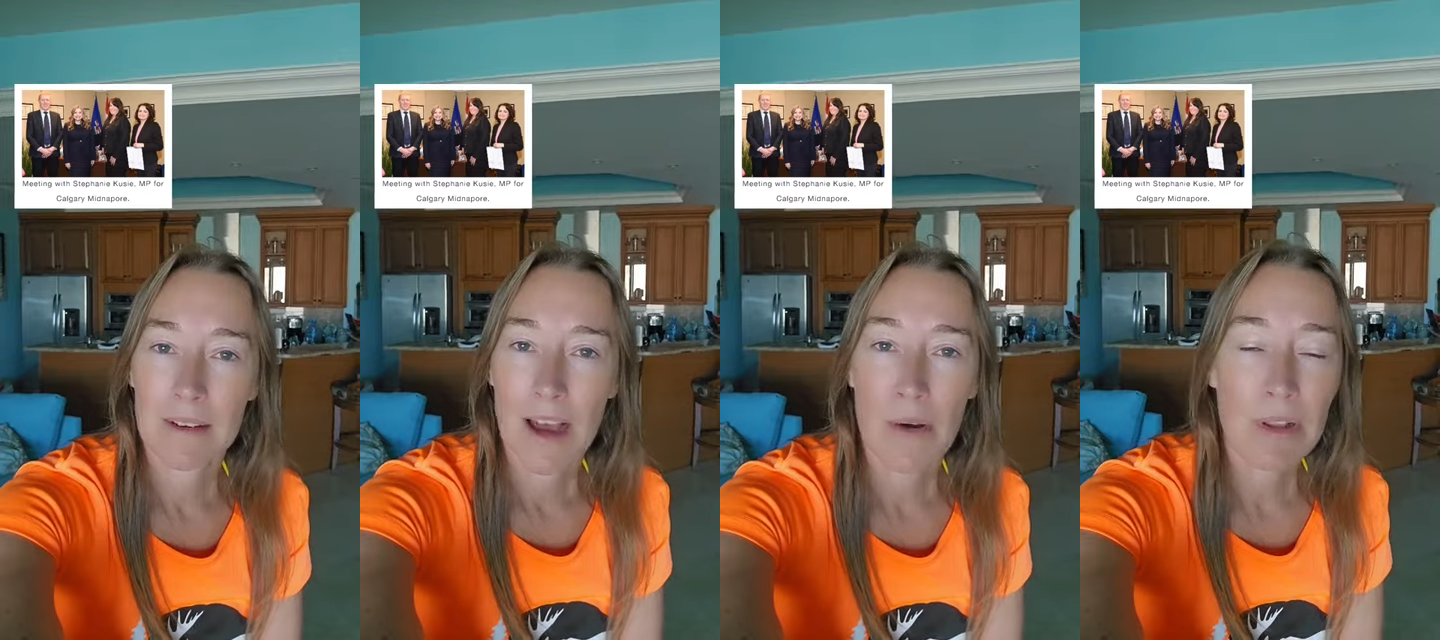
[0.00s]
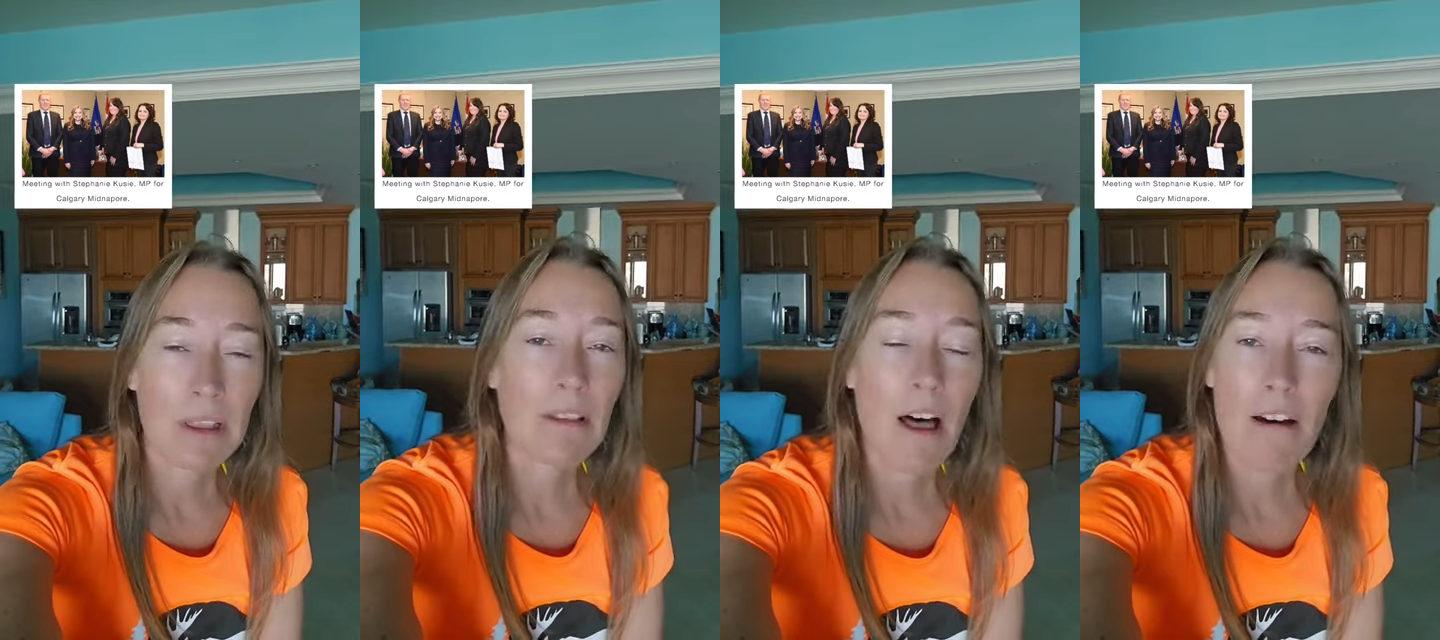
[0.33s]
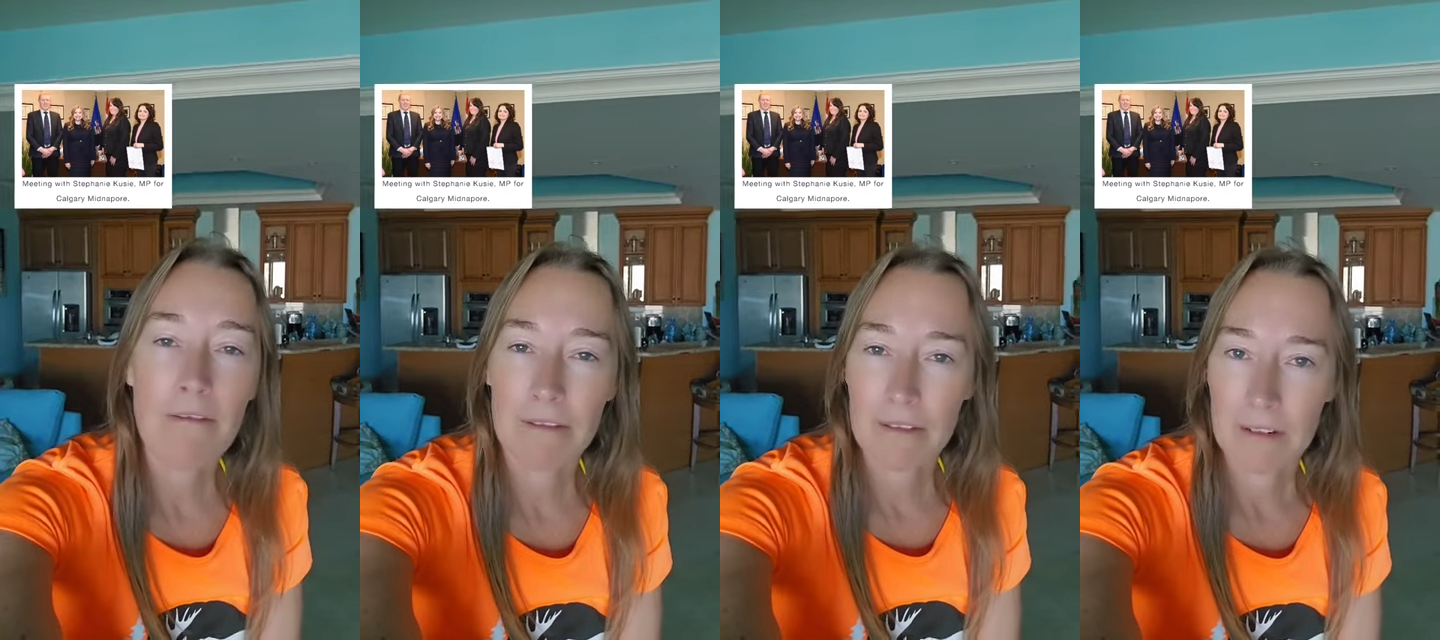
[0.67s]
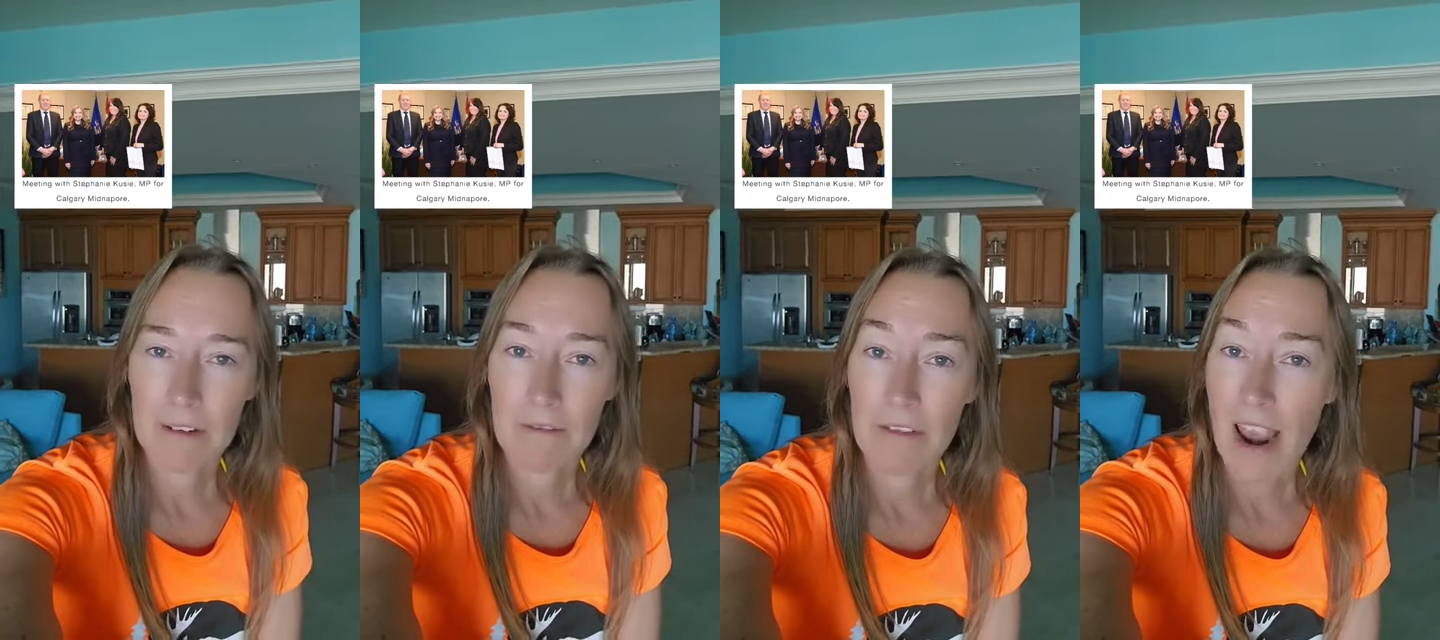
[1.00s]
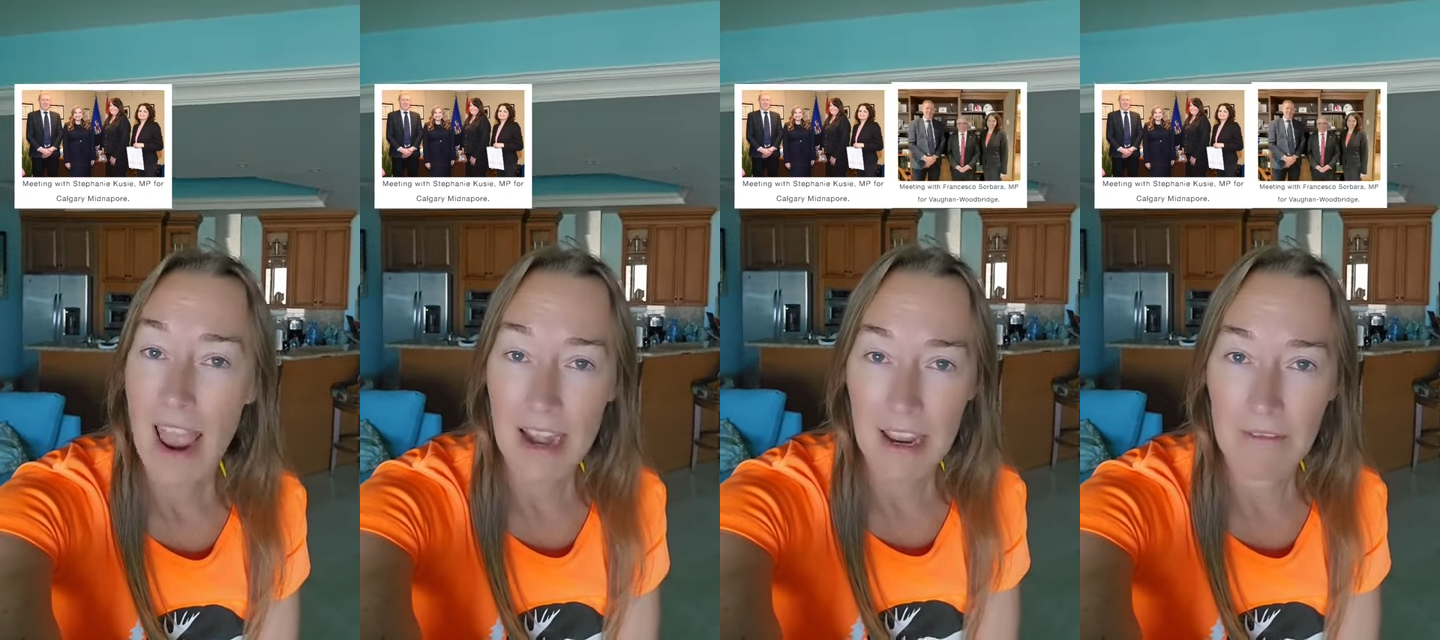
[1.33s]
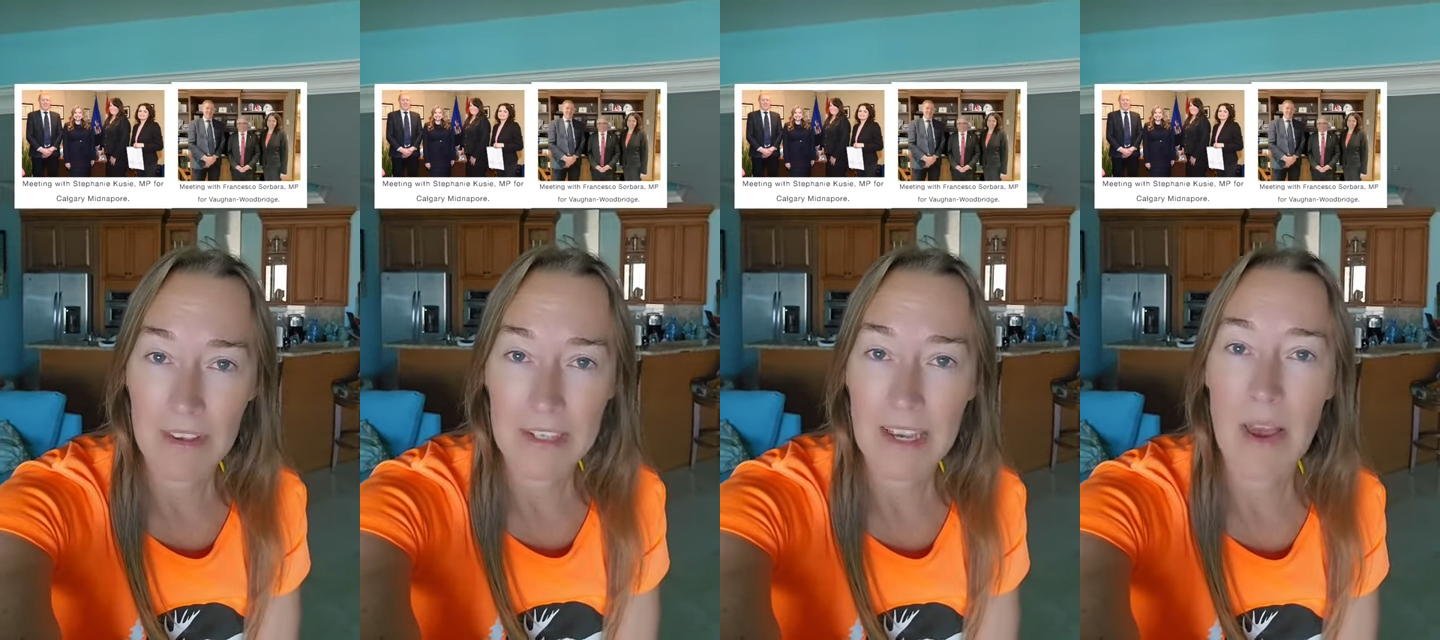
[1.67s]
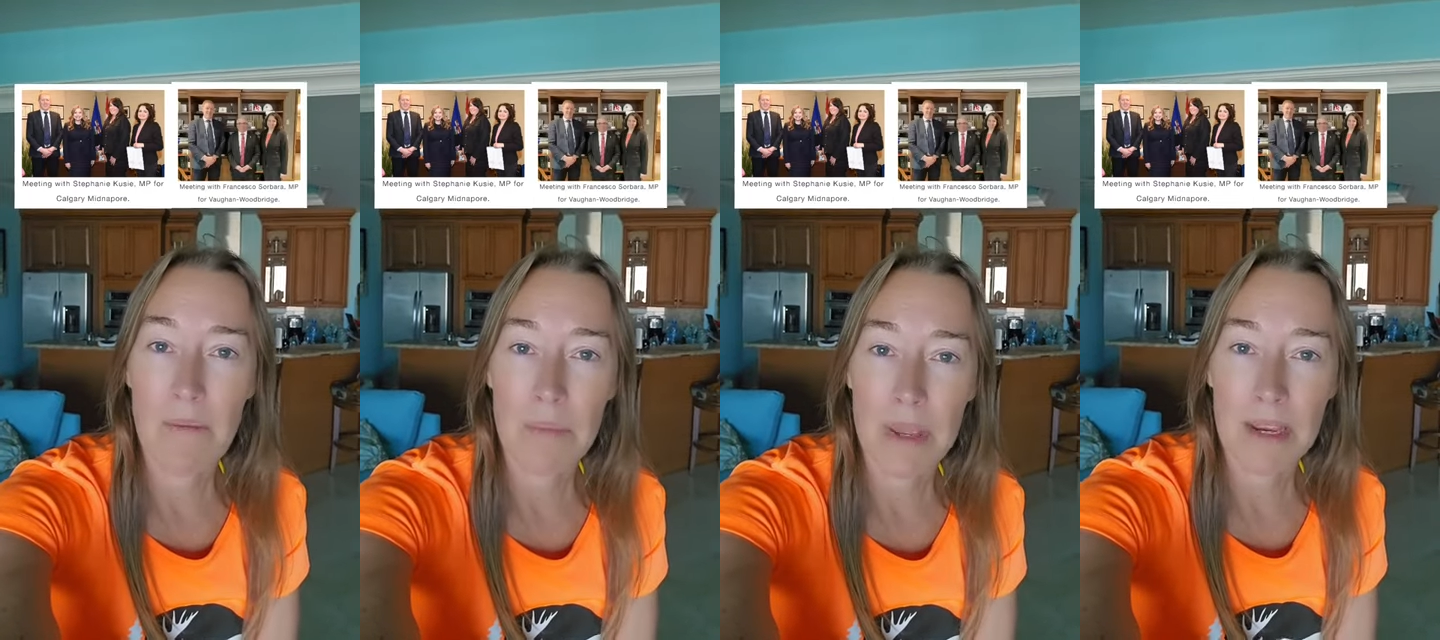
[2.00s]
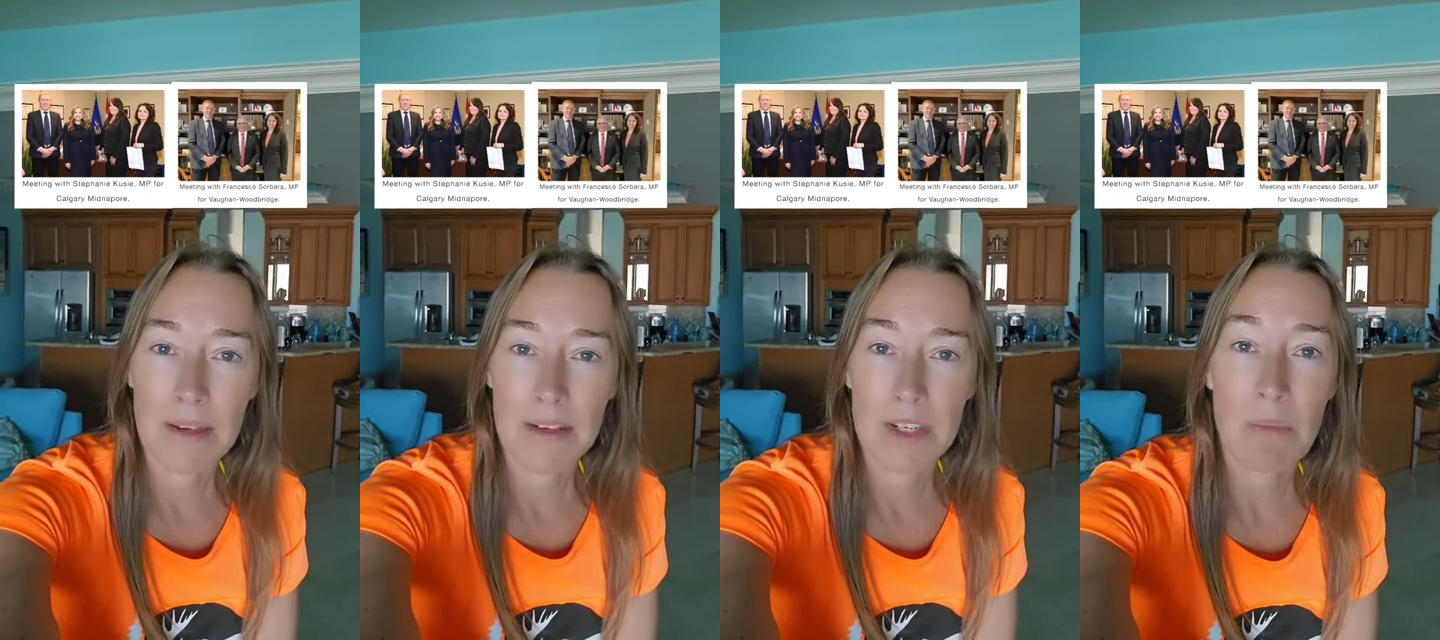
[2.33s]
I would love for any of these MPs